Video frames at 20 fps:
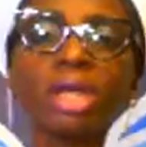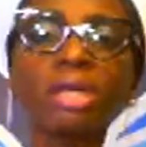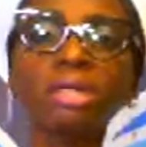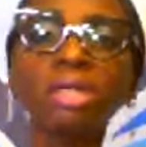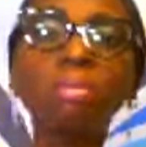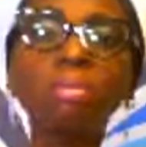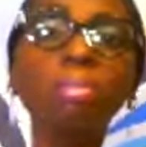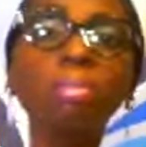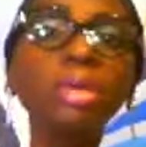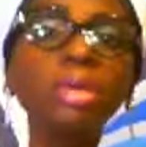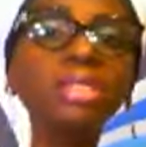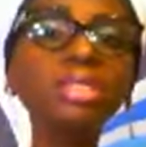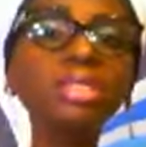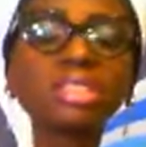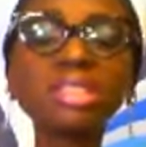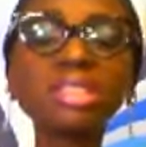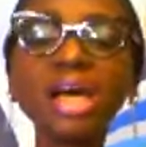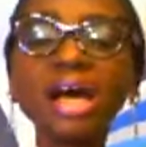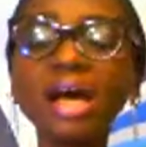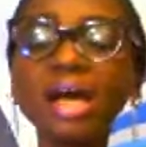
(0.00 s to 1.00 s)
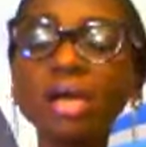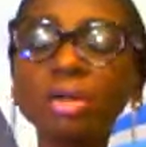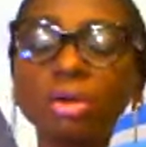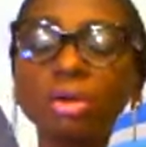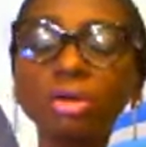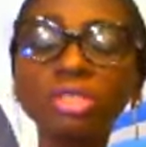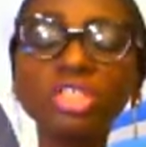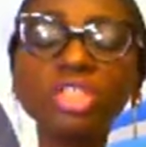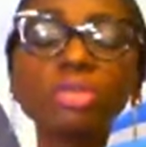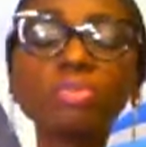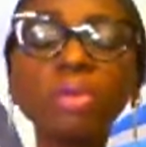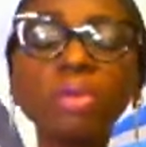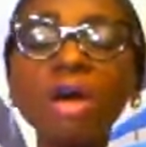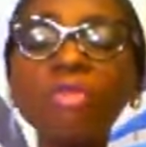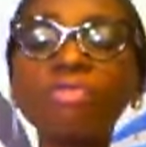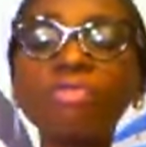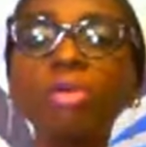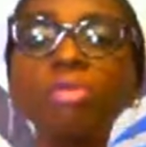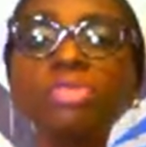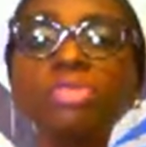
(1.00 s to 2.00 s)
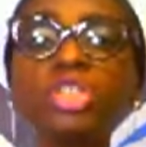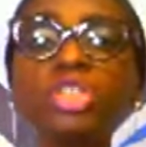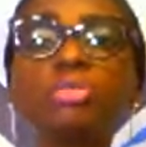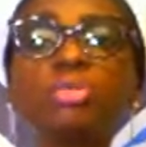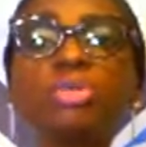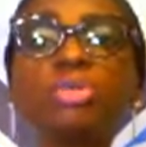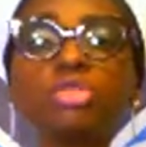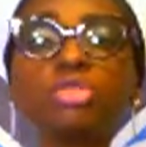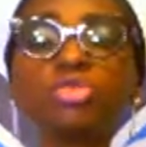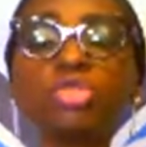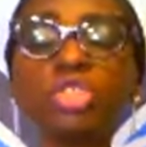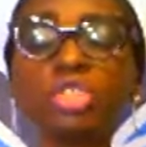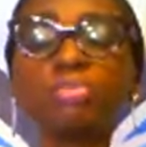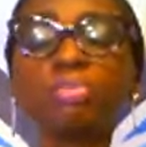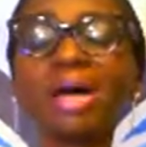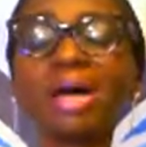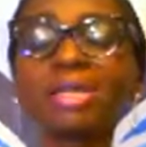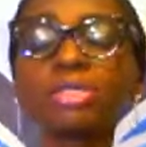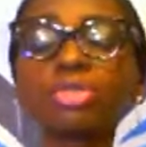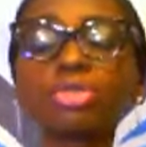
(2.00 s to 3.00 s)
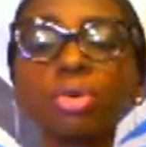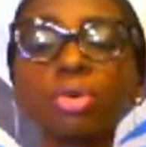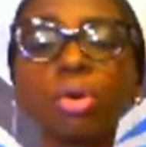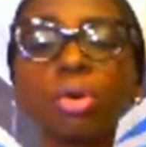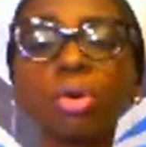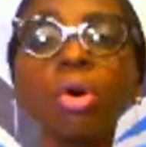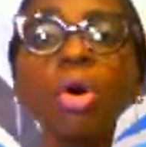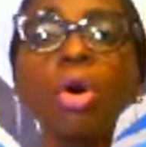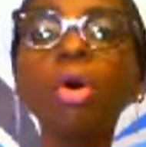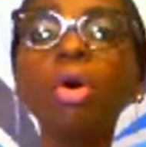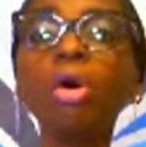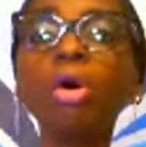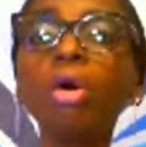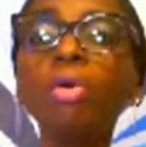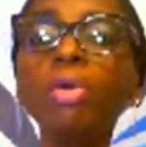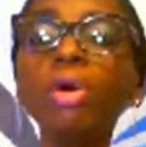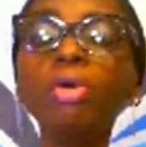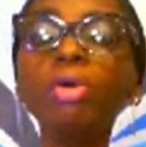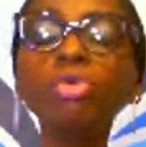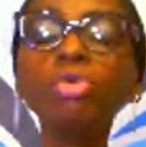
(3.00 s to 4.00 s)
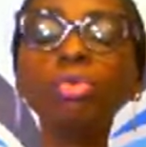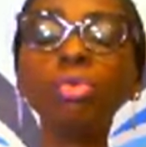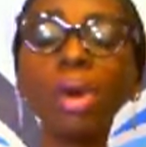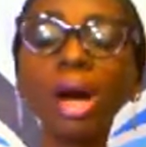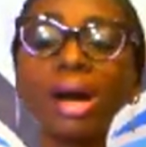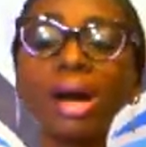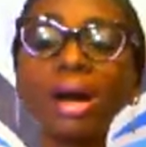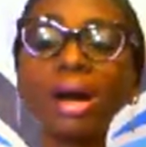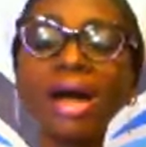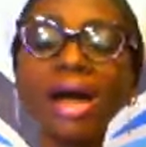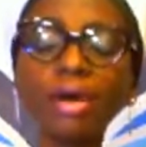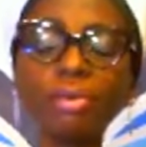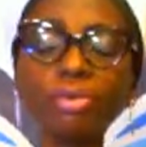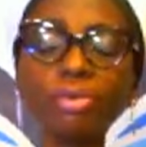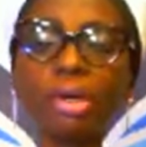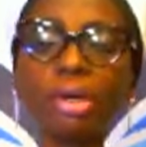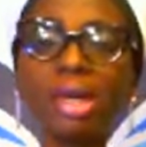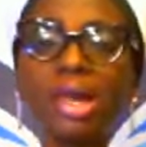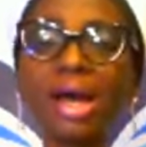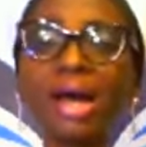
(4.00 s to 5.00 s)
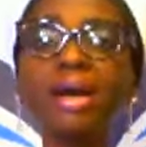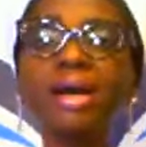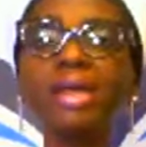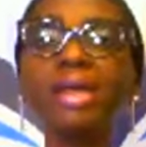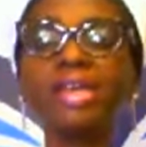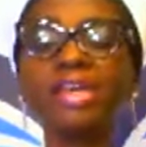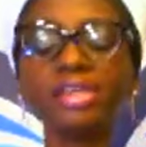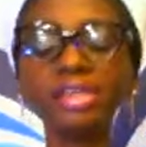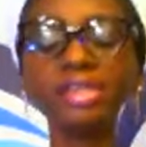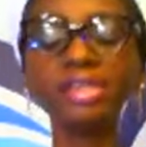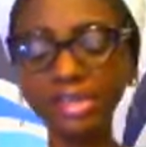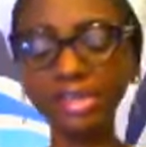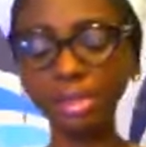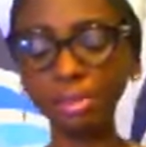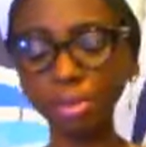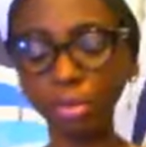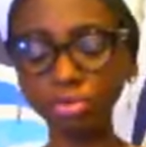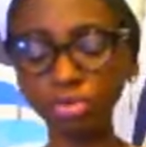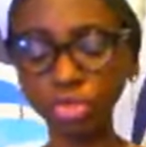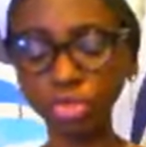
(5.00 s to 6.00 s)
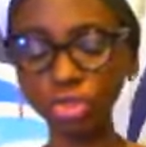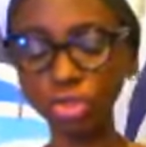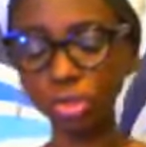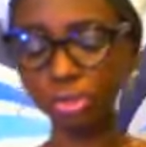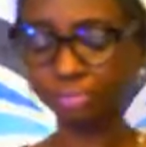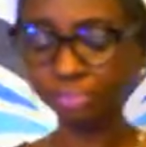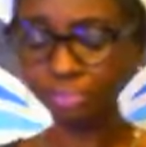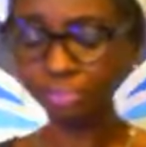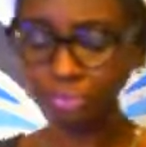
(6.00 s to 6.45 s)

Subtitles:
The minister on this platform, this ministry, is Pastor Oreoluwa Areola, in the name of Jesus.